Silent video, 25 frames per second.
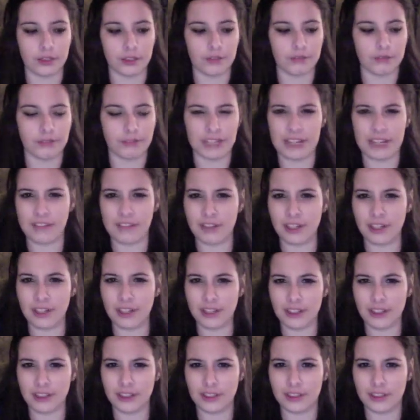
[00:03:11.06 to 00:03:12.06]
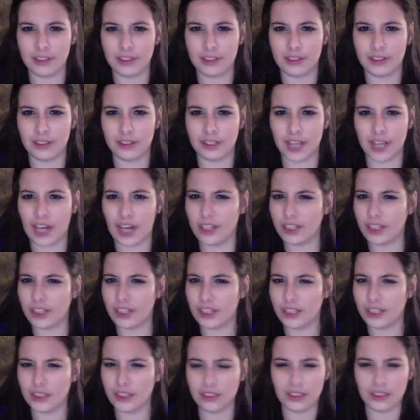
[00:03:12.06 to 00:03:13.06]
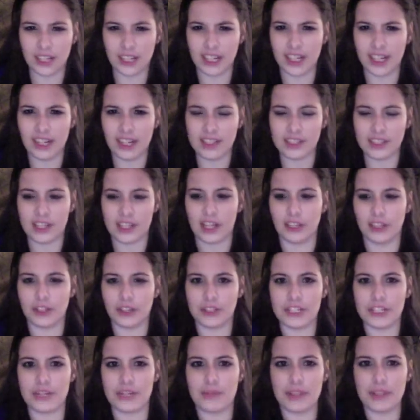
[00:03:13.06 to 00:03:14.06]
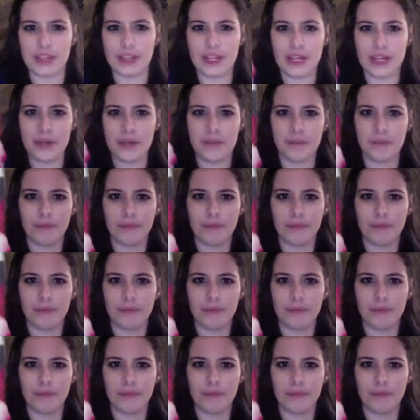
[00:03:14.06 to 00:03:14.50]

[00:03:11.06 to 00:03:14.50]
flavor, color, I guess, color Timothy.